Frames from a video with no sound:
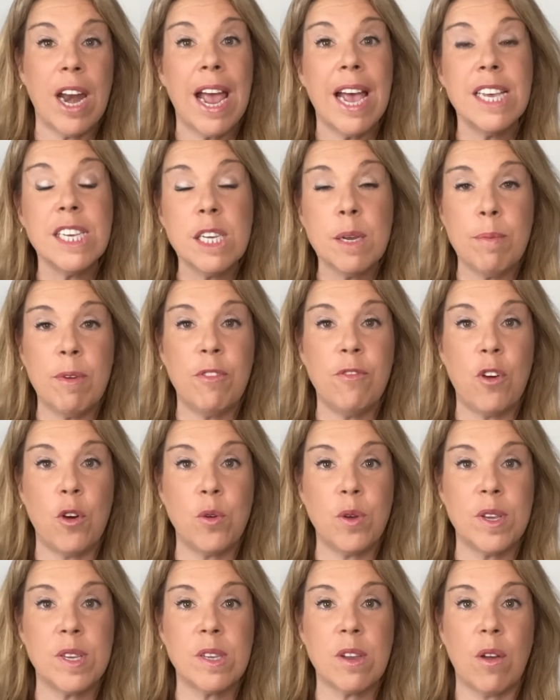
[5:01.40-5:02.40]
has to be
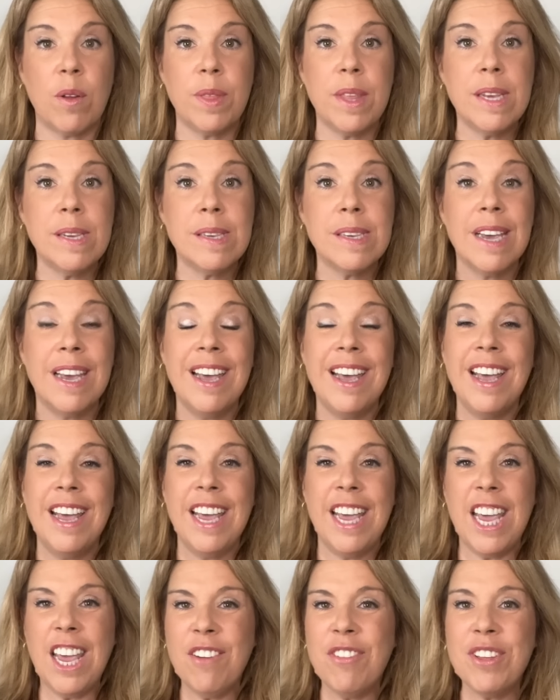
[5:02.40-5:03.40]
focused on this.
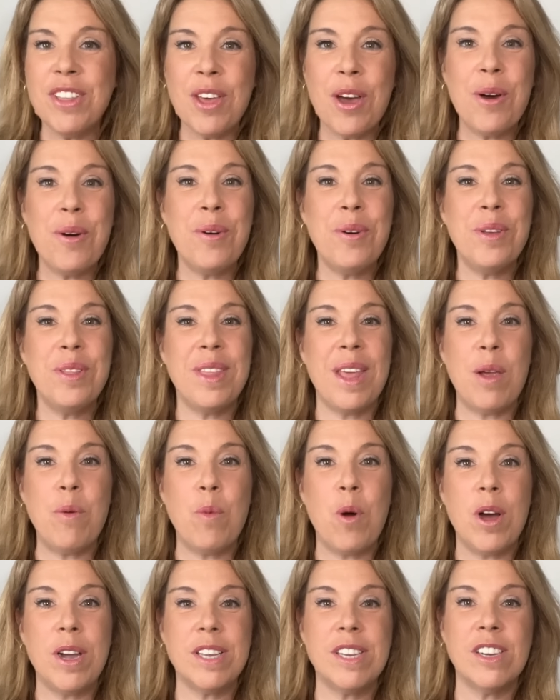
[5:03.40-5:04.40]
Even though they
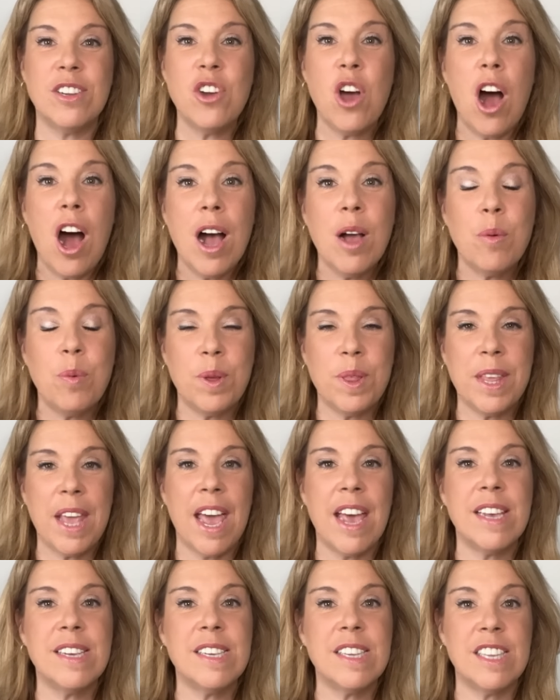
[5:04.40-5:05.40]
want to talk with
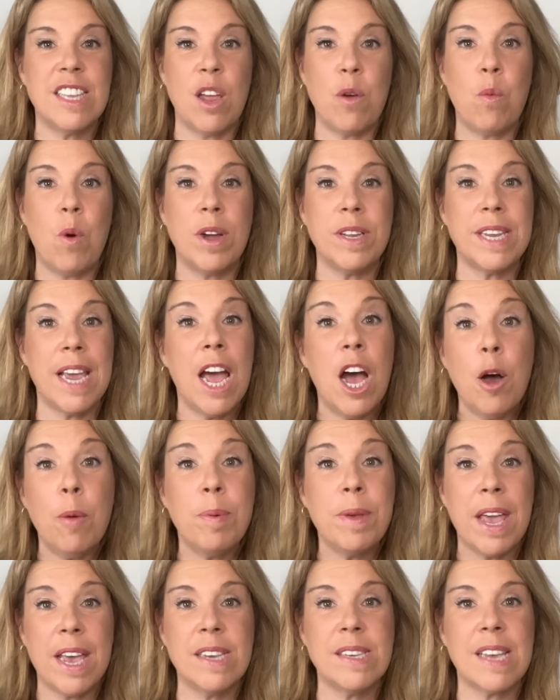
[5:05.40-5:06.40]
guests, they want to
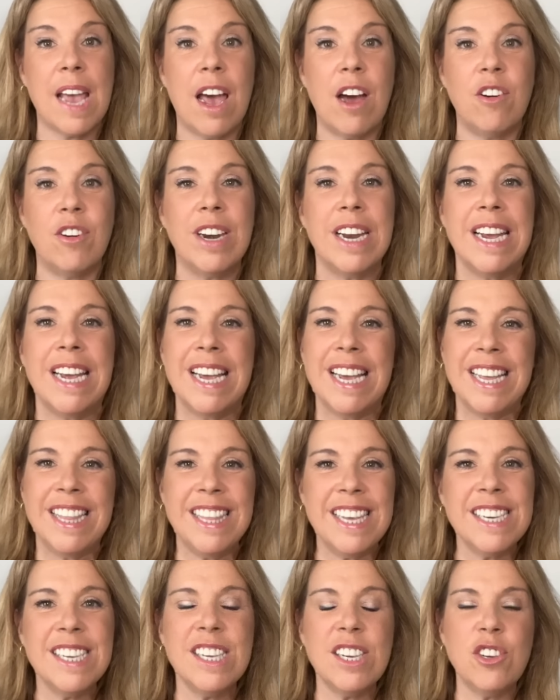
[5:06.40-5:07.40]
help guests out,
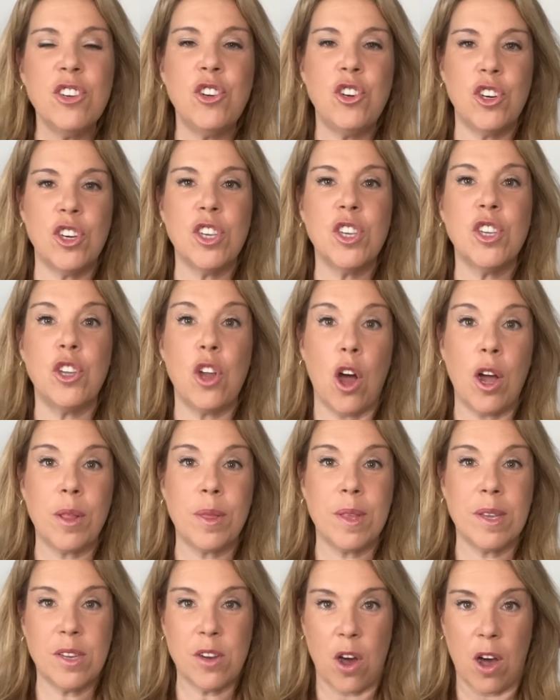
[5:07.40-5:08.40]
this is just not
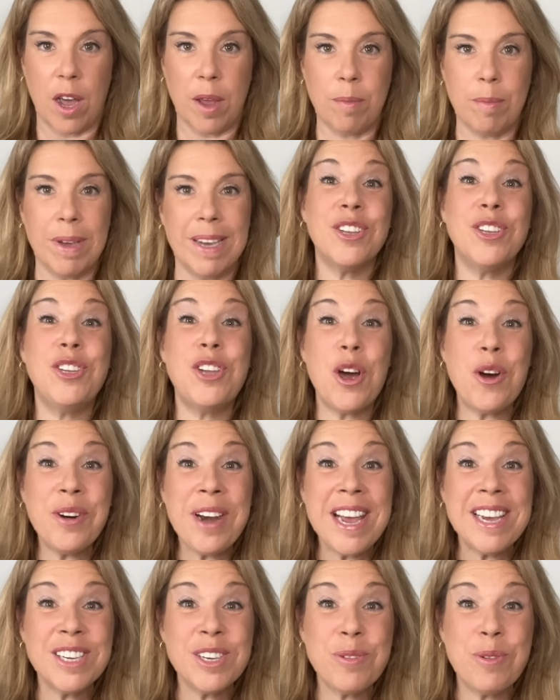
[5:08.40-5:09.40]
the time. Don't
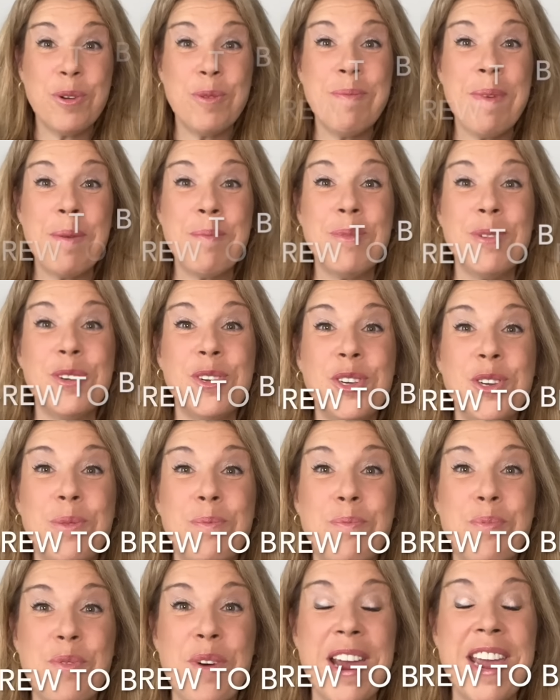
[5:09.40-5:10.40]
ask crew members to
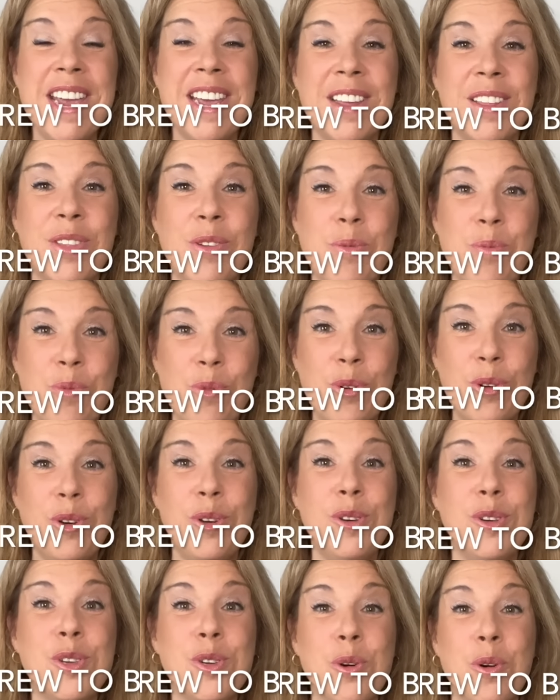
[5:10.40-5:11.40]
break the
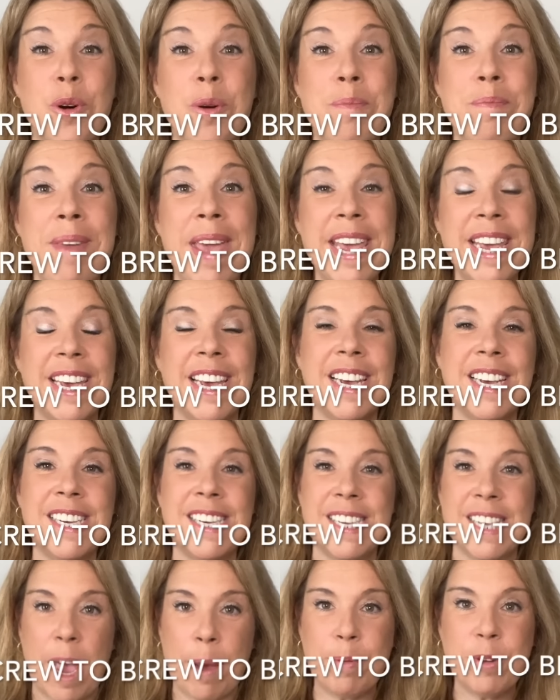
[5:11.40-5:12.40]
rules or make
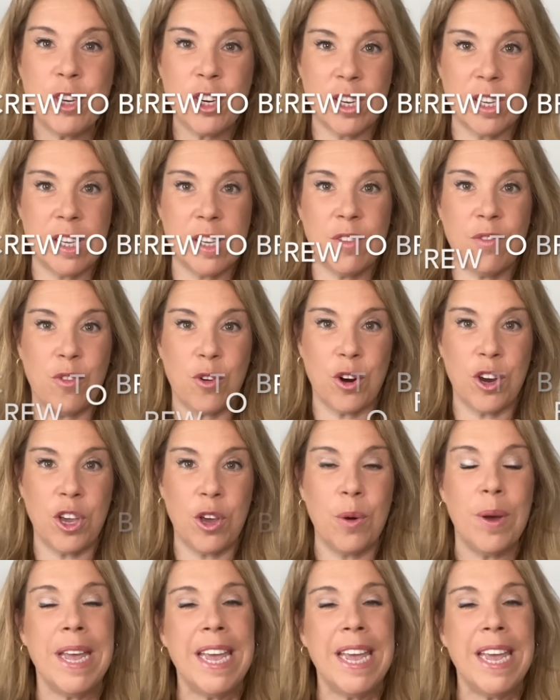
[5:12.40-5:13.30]
exceptions for you.